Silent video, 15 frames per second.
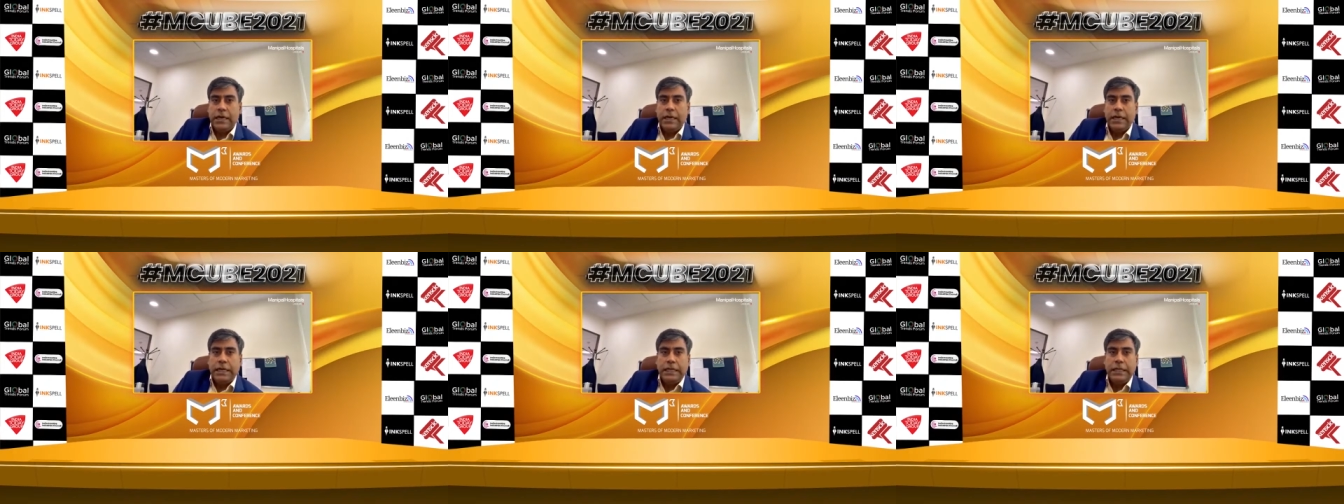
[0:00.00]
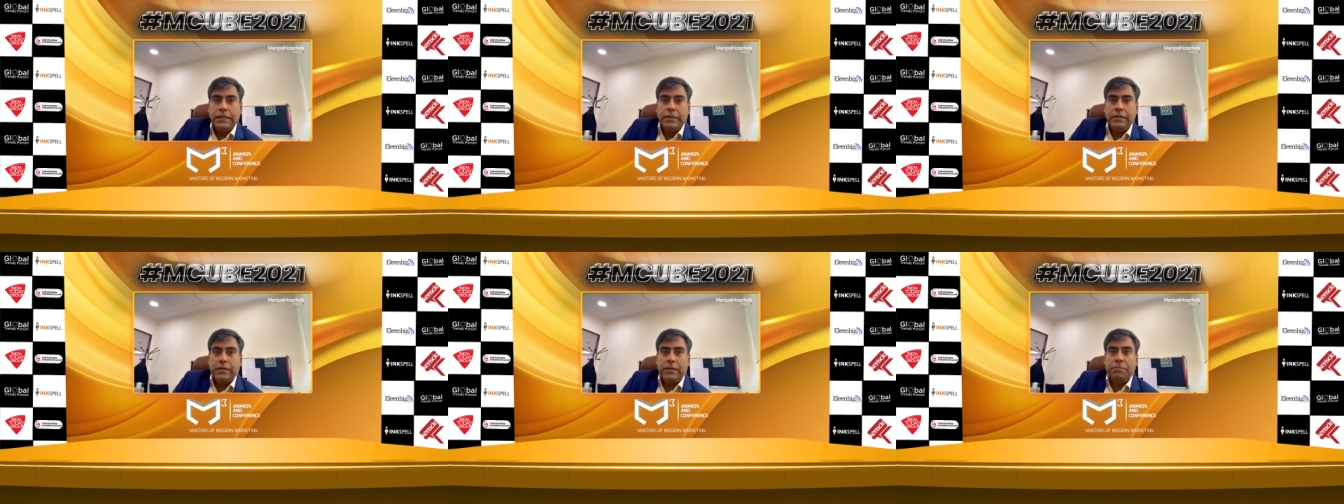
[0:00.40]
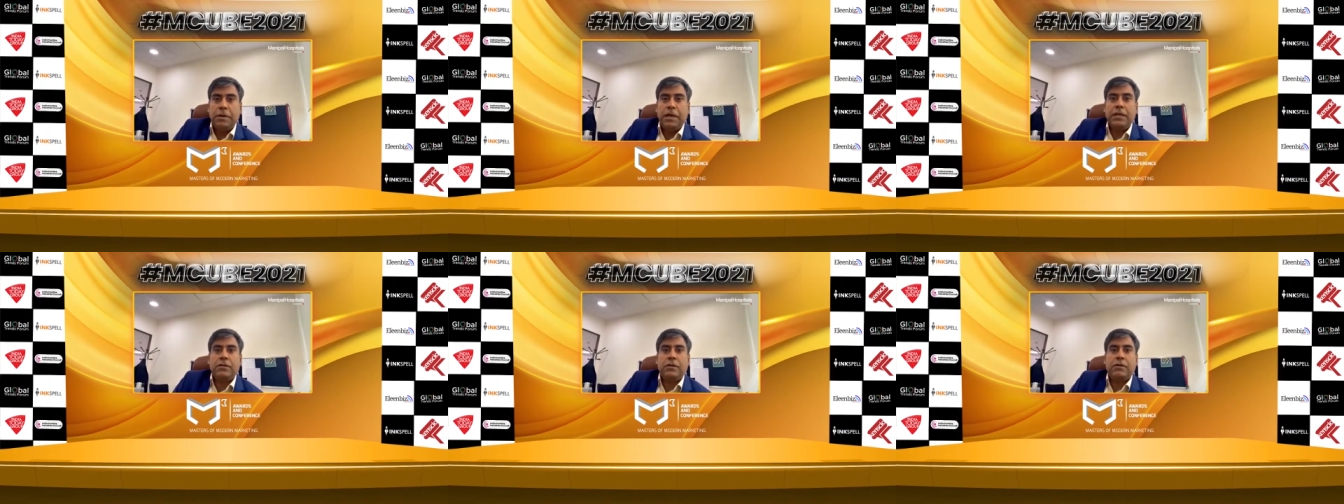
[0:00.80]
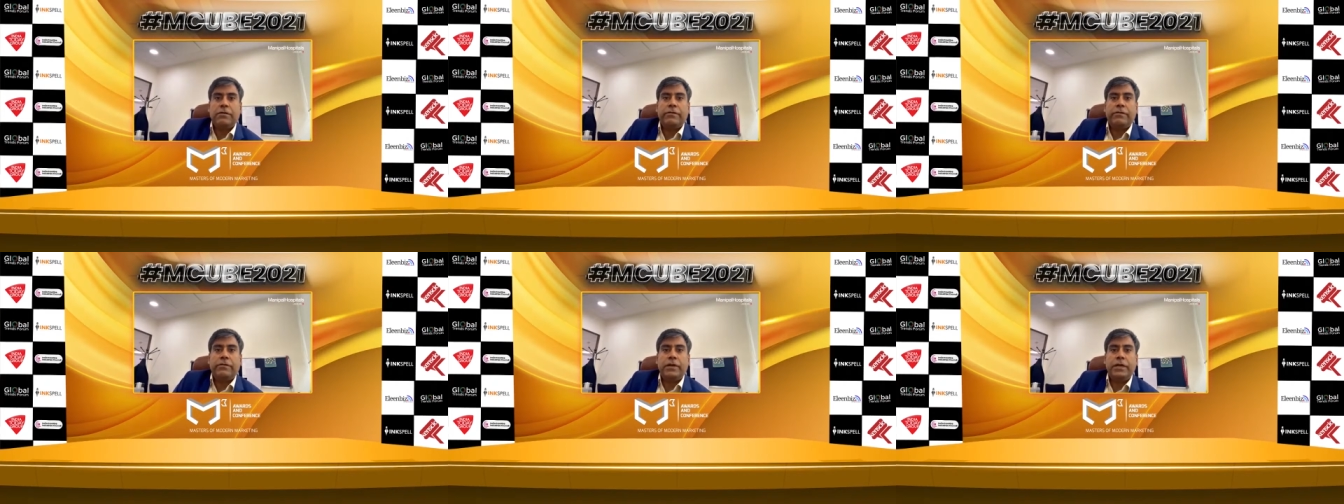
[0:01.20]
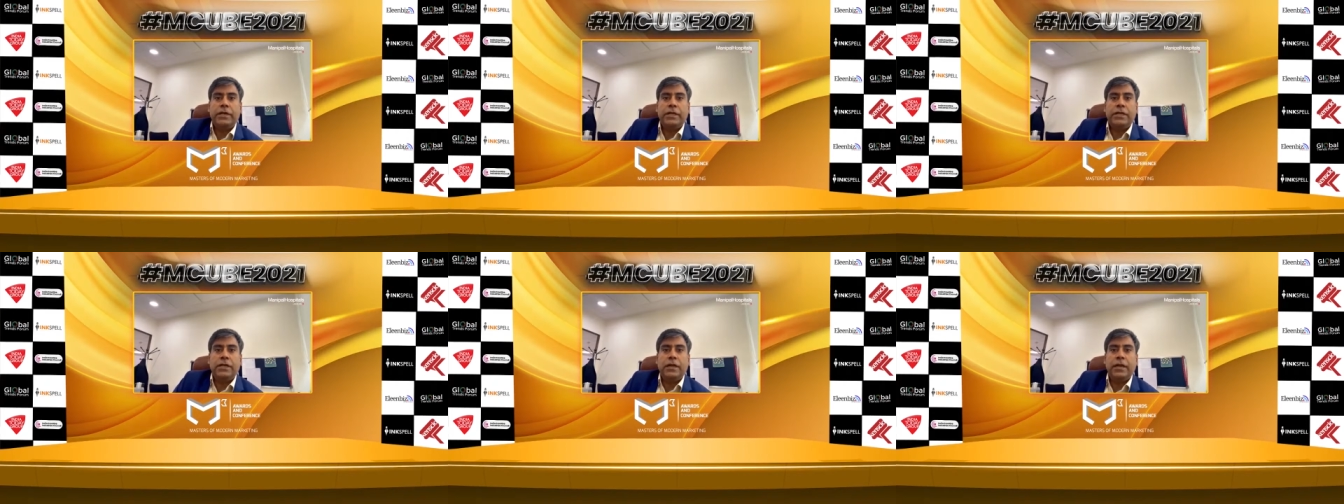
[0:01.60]
in the space of uh,
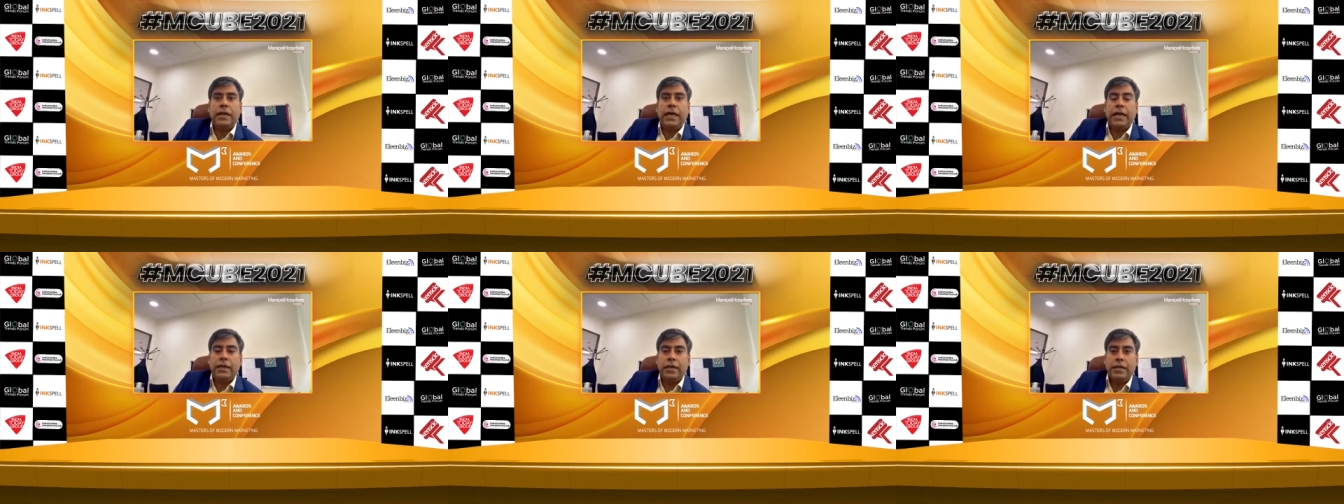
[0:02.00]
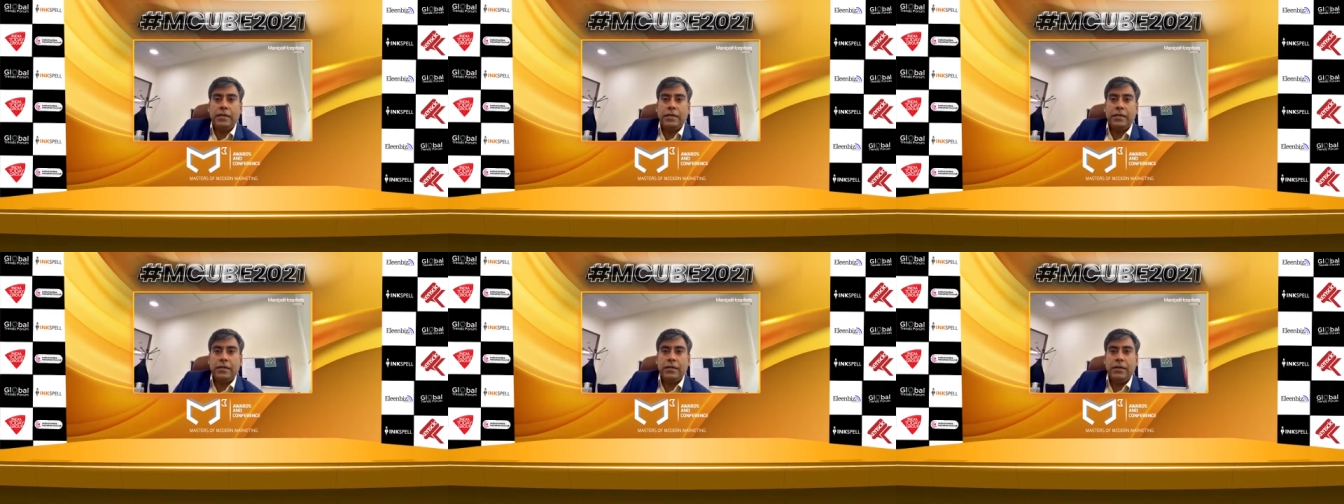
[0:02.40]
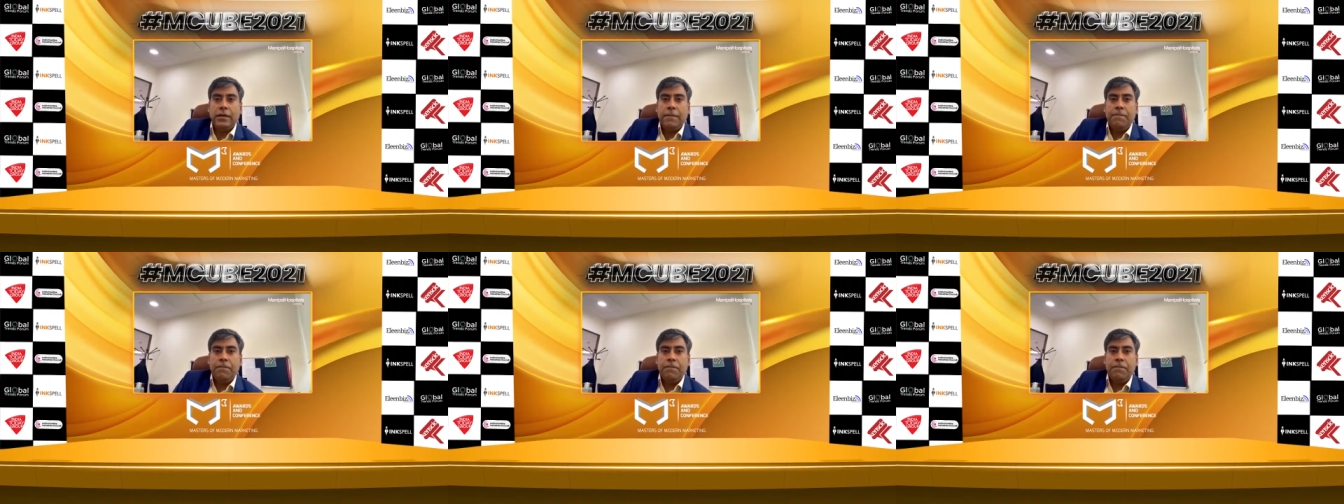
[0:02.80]
digital analytics.